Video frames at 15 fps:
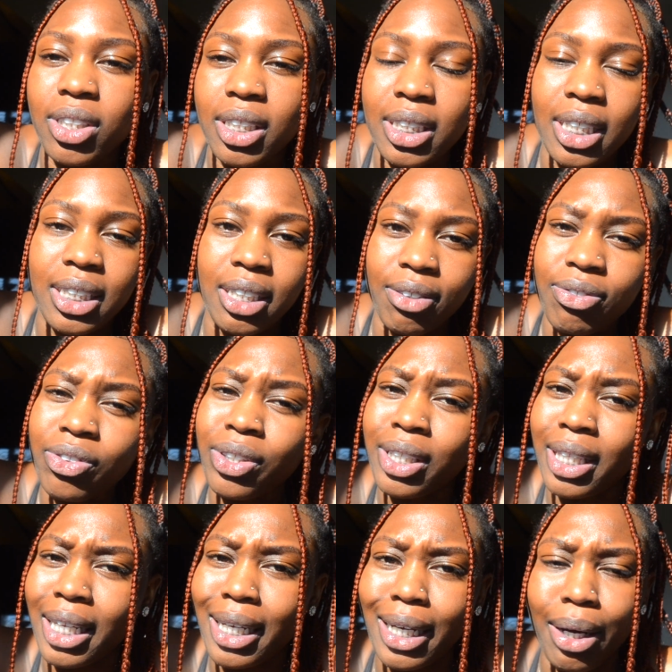this, I definitely
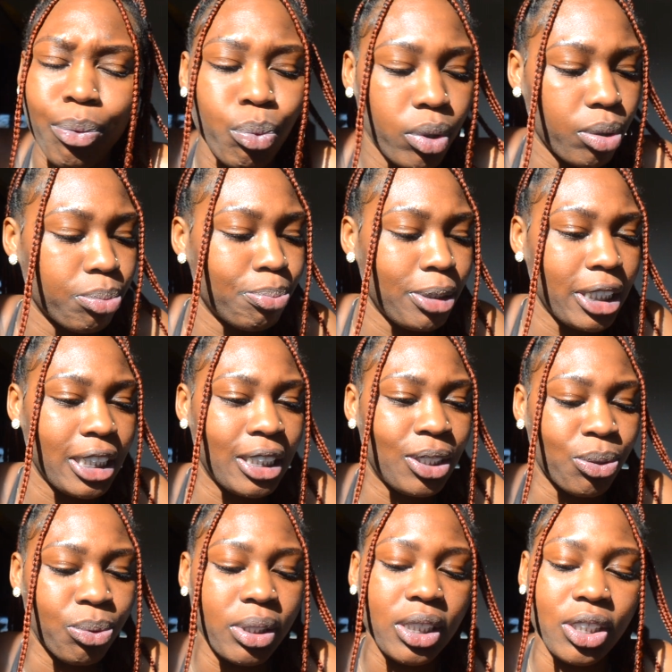think I will be
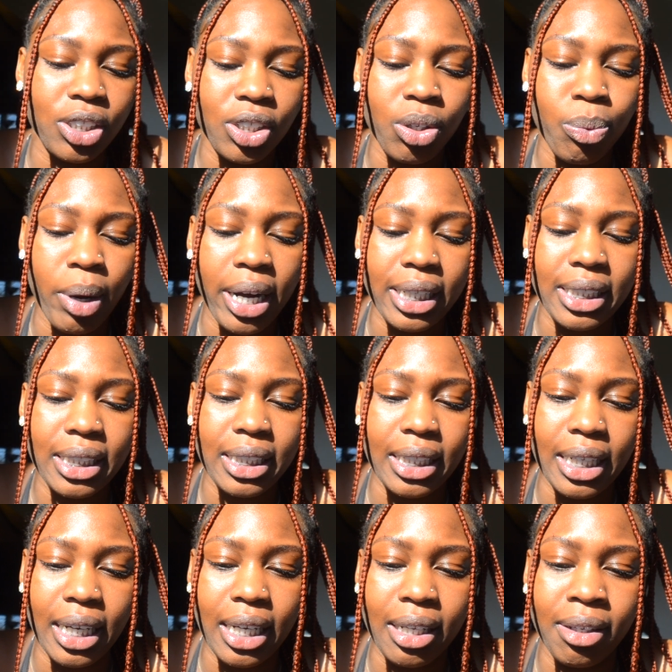doing sugar waxing
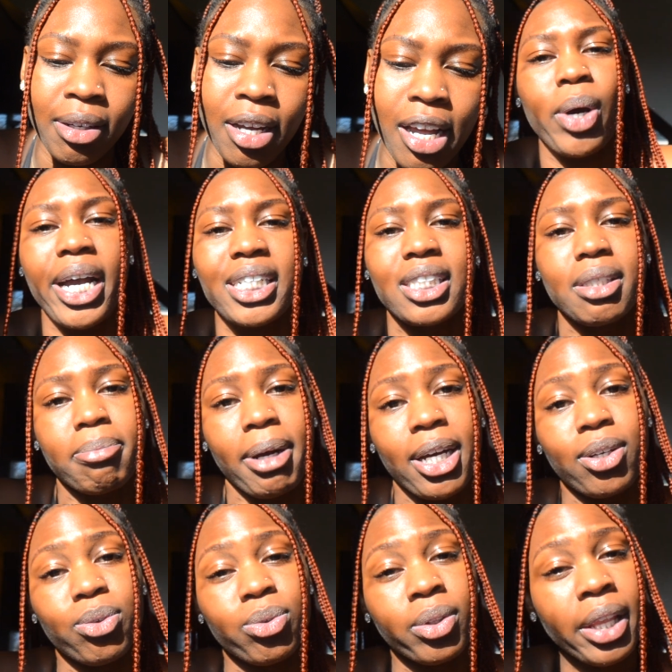again, waxing my
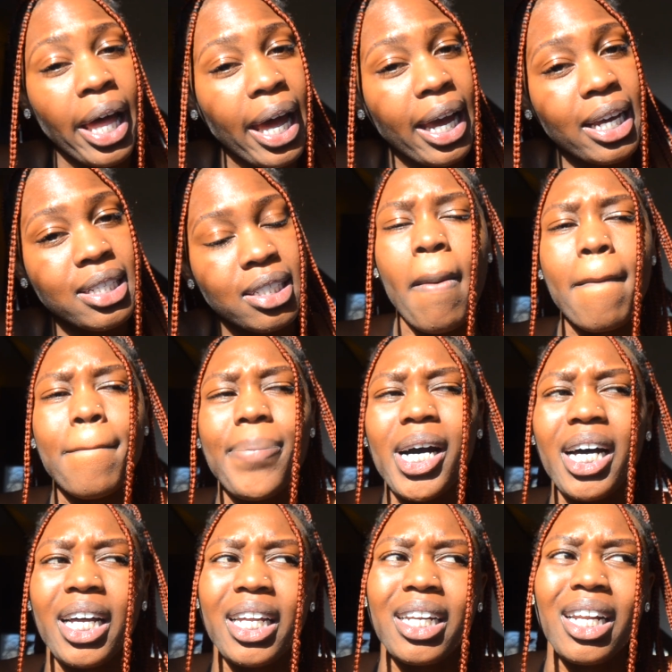own legs,
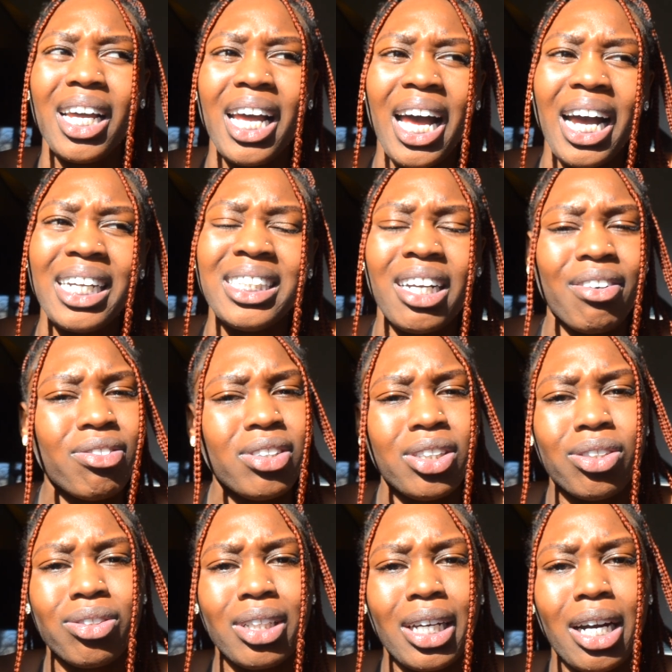but I definitely
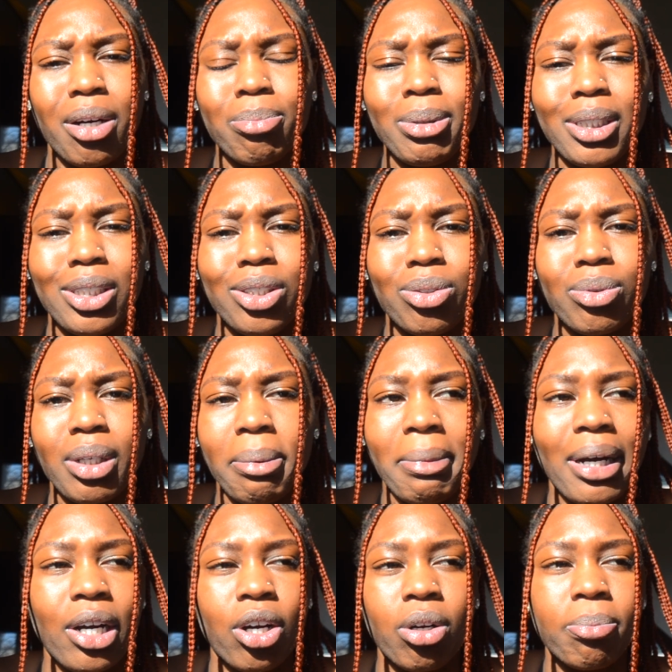don't think I'll be doing
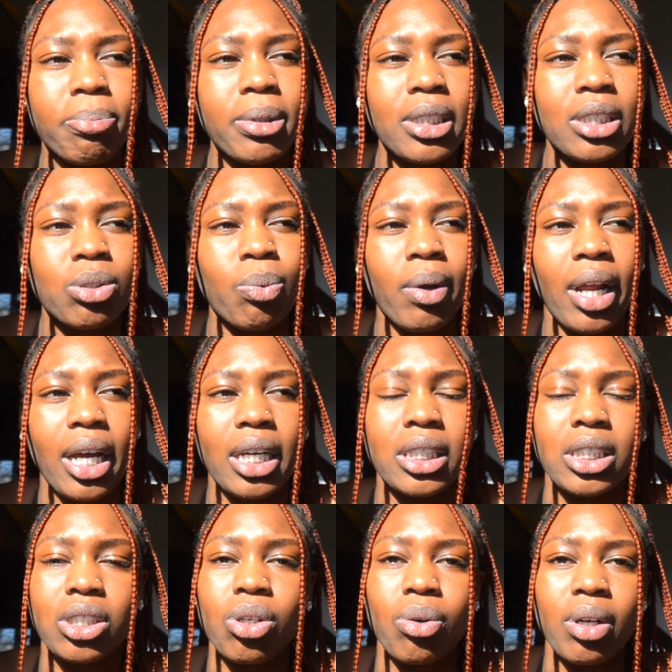my armpits when I could
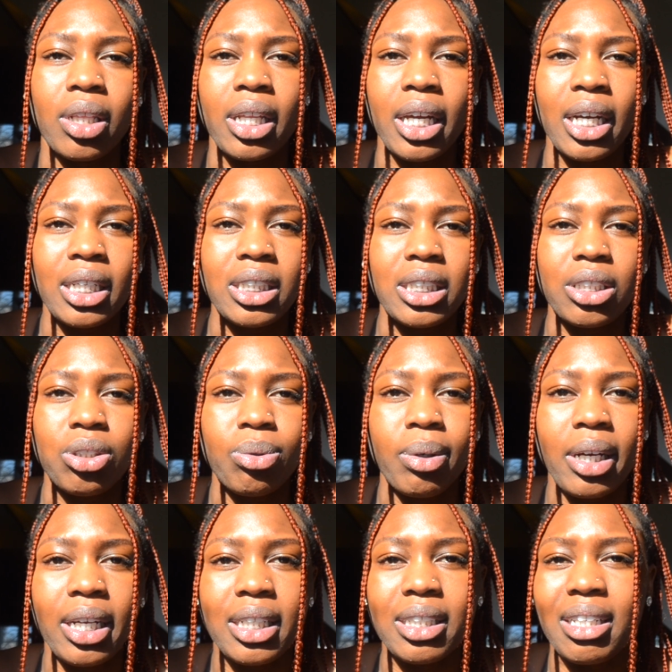just go to land to do
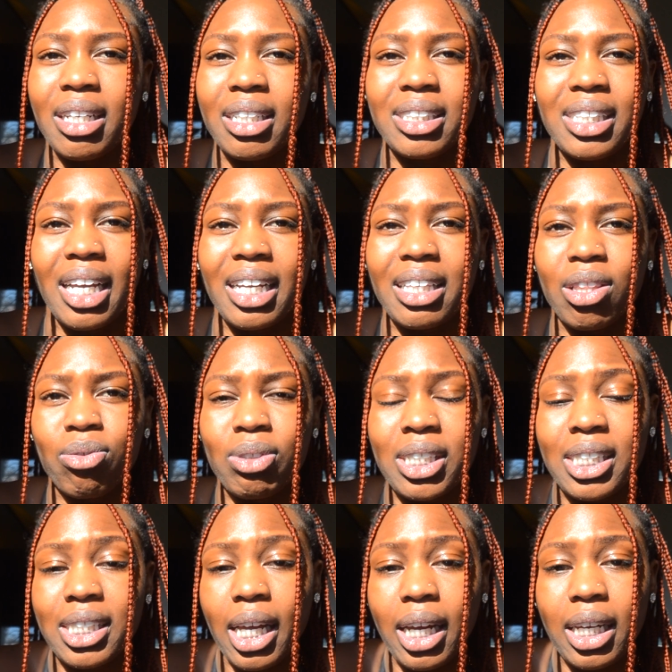it and take 3
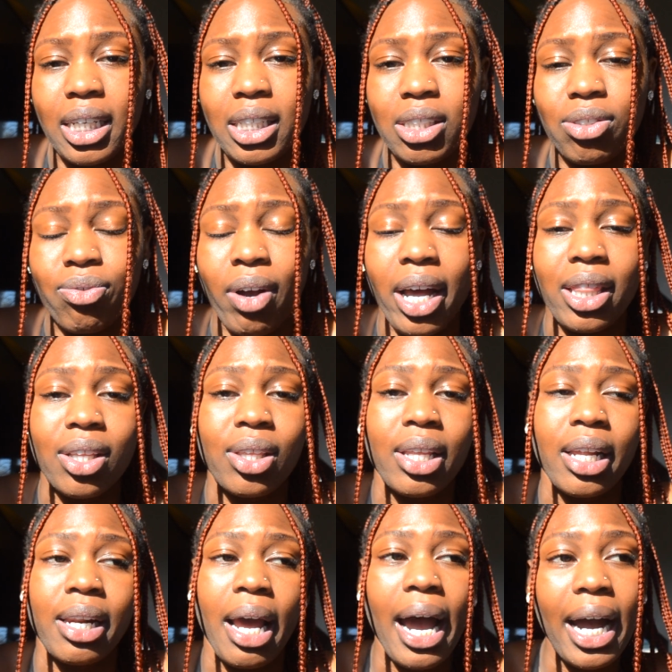seconds rather
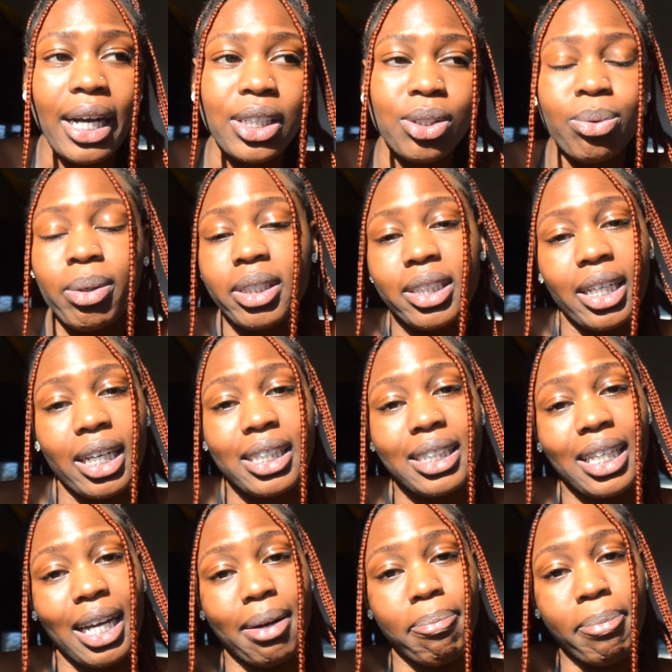than I do it and takes
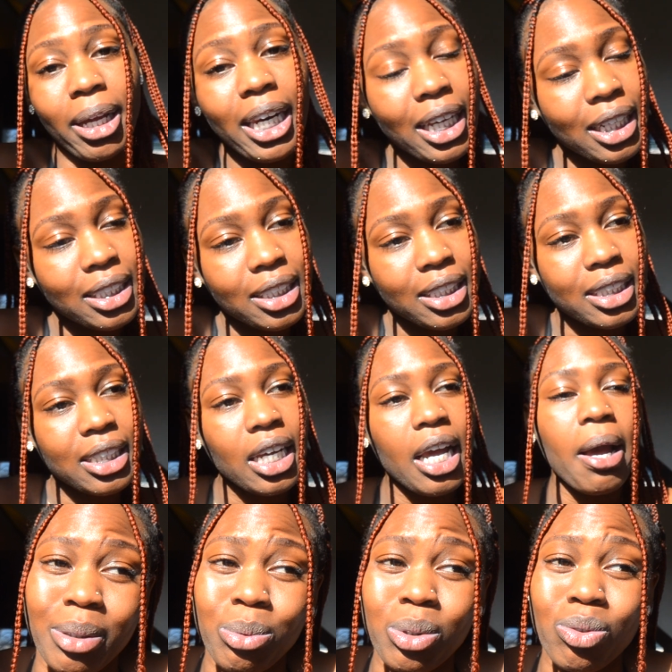10 minutes.
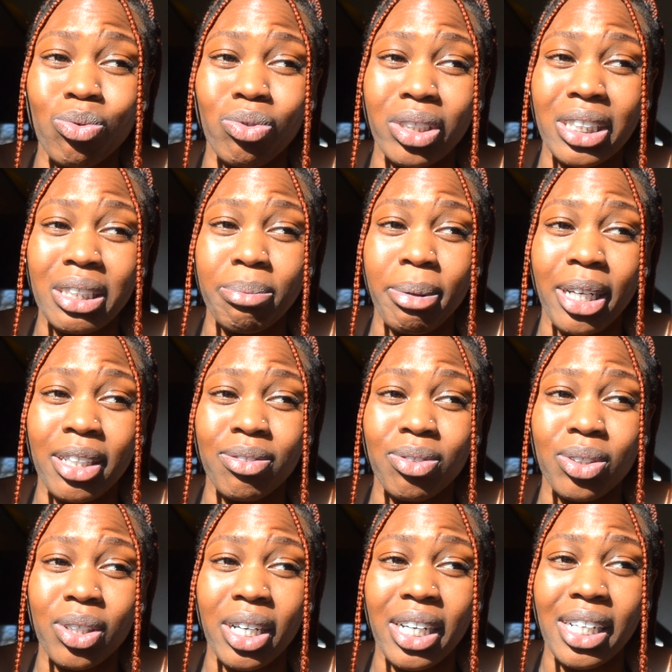It was really
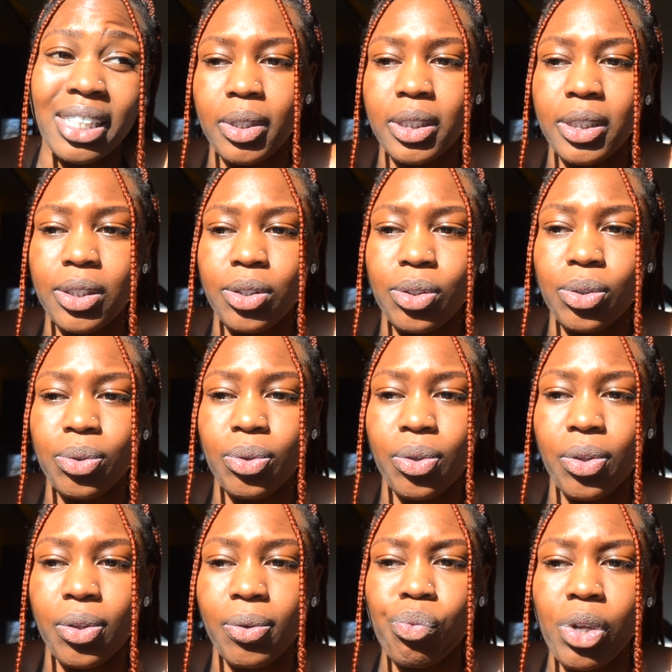painful, guys. It's the
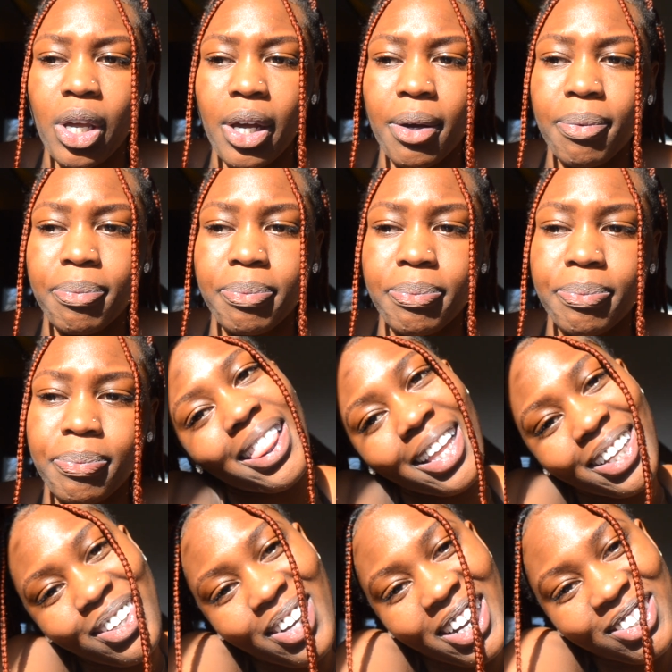truth. Yeah.
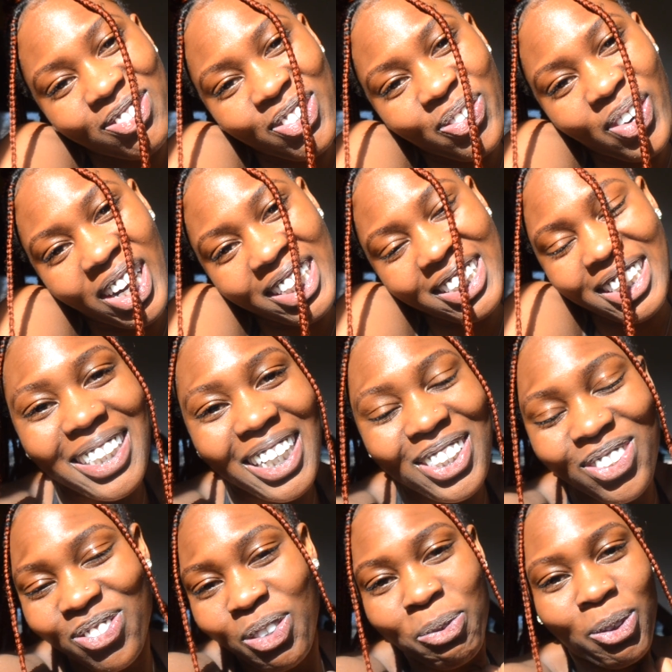Thank you guys for watching. Stay
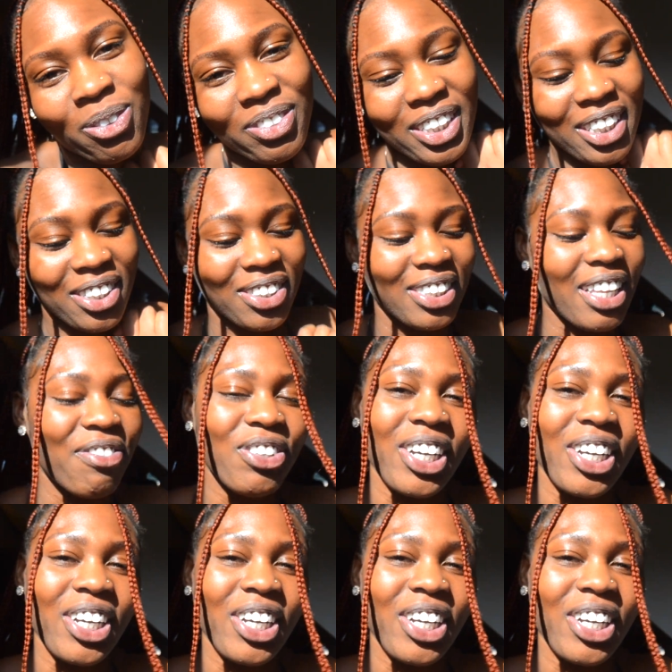tuned for more videos. Love you